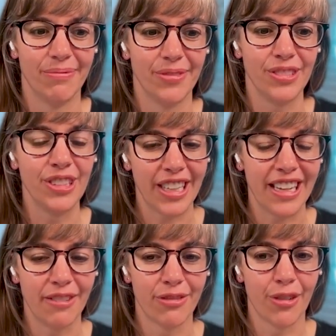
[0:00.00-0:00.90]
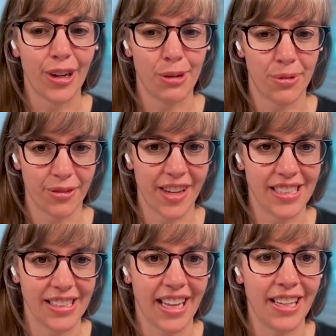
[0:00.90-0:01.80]
looking for a
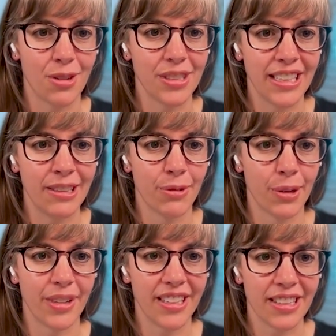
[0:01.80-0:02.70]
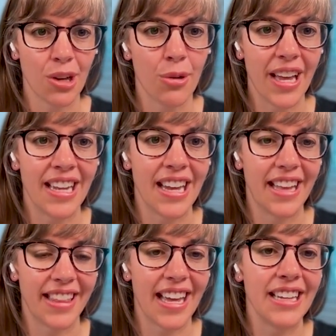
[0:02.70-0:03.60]
profession like OT where we could go in
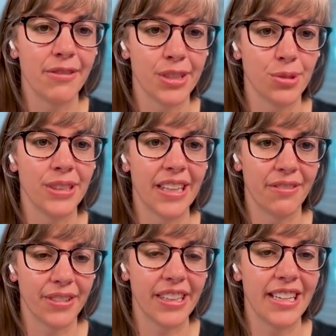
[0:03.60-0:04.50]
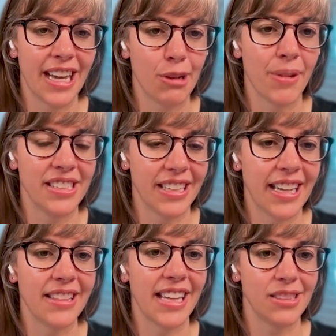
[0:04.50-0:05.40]
at that individual level and help
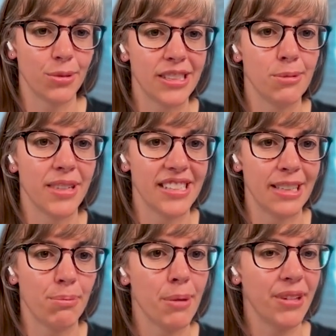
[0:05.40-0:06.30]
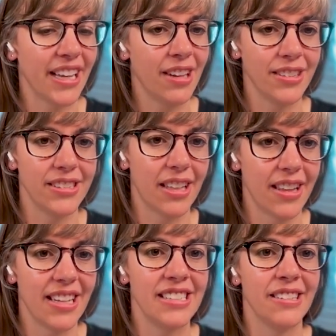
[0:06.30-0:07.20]
educate. That's what's missing. Public health
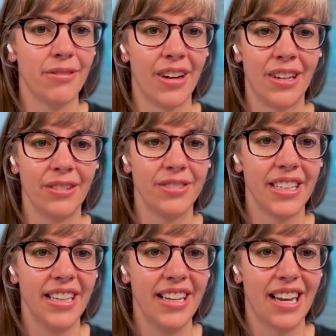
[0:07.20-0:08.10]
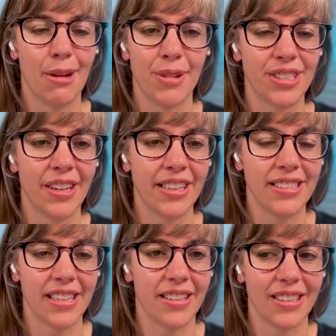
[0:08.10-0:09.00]
is involved. There's all
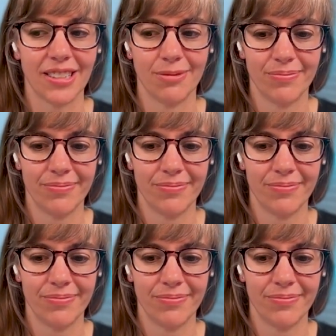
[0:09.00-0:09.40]
these other